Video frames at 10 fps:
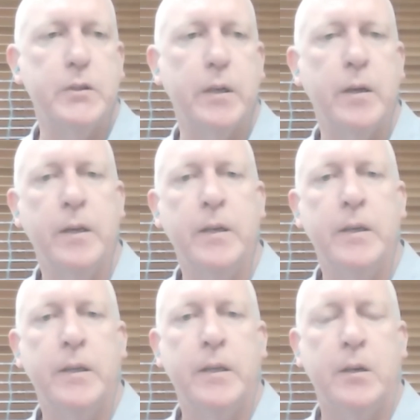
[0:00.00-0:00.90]
So
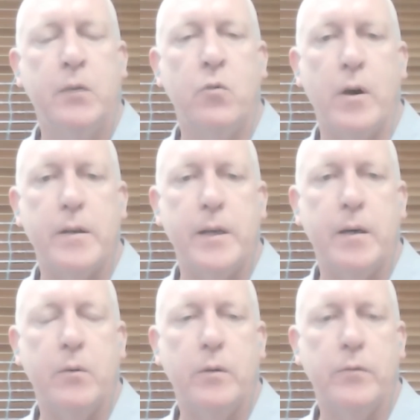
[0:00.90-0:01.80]
right
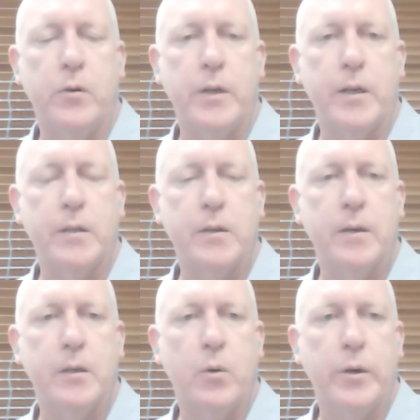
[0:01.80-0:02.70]
now we're finding it uh,
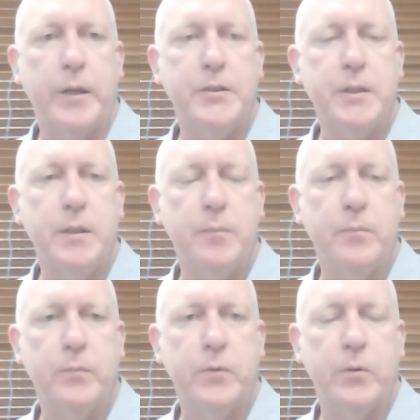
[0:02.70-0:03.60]
quite easy
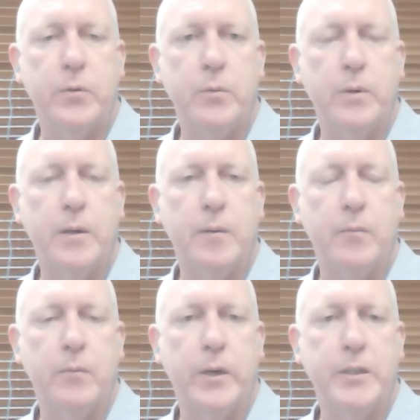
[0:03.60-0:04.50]
to
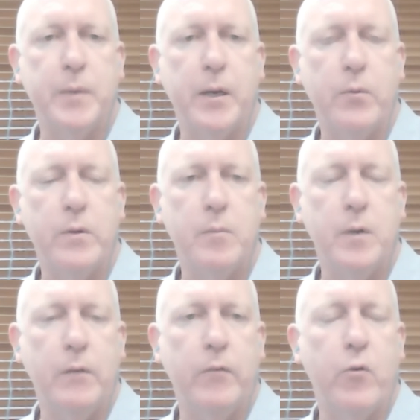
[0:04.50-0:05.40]
raise money. We're in the
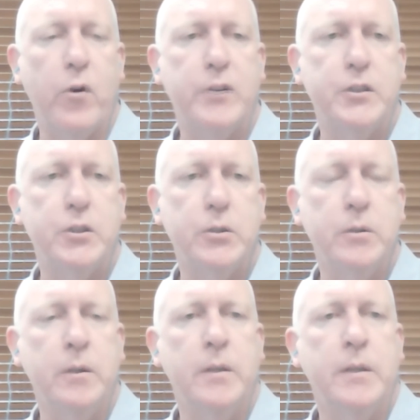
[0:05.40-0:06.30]
middle of a rights issue,
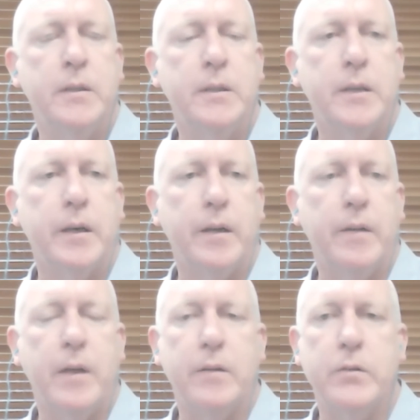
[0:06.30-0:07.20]
and
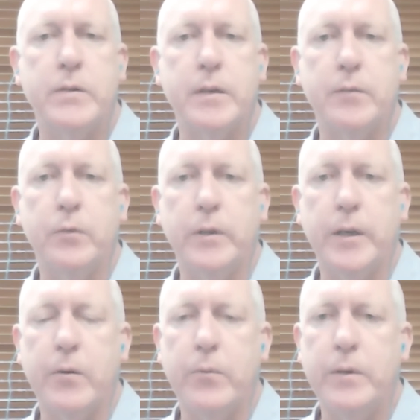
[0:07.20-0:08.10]
that's fully
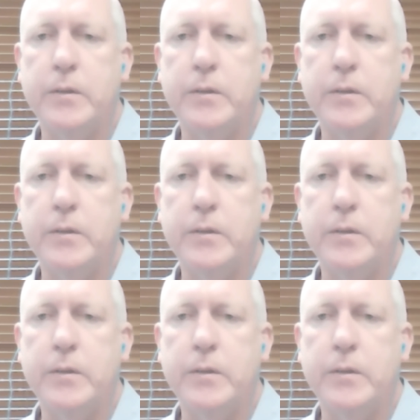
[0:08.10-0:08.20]
underwritten.